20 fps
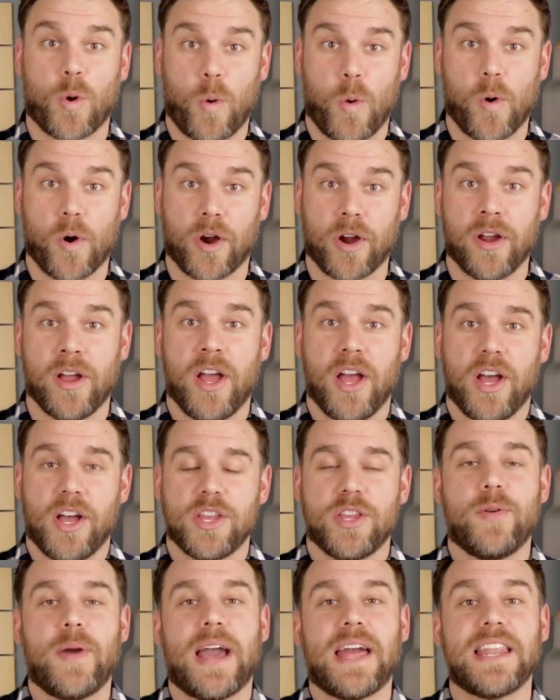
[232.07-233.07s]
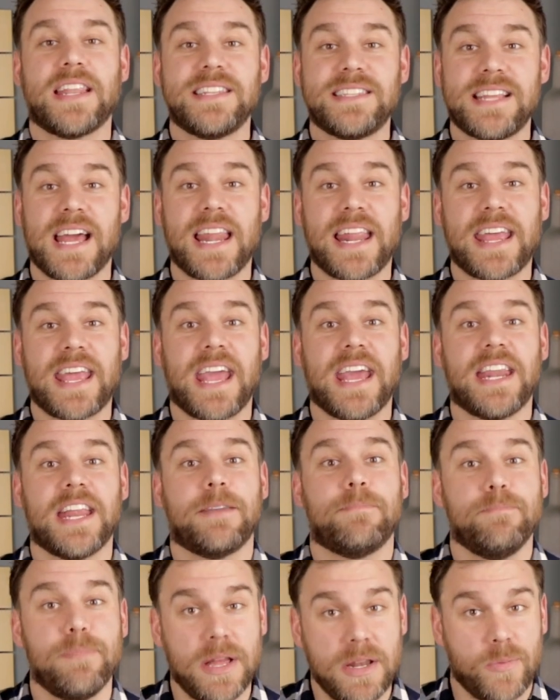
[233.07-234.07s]
or you had a
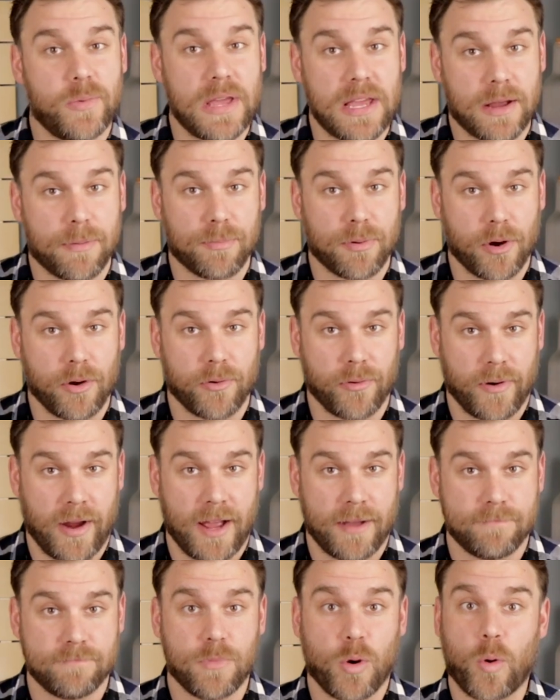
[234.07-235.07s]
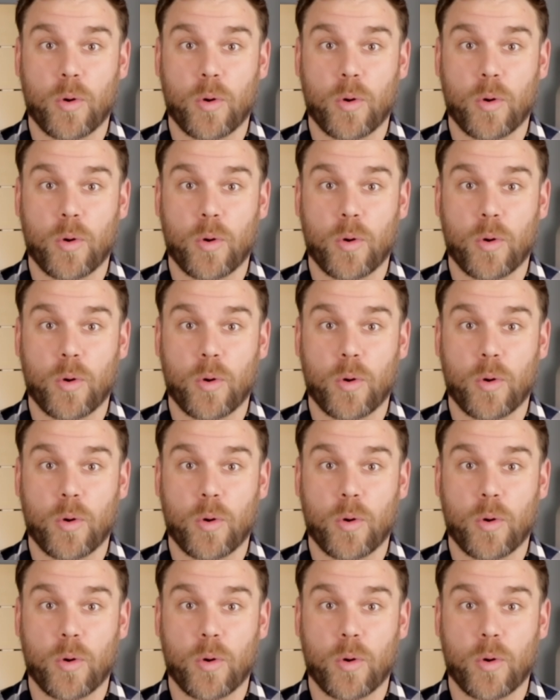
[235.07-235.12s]
dedicated midweek program,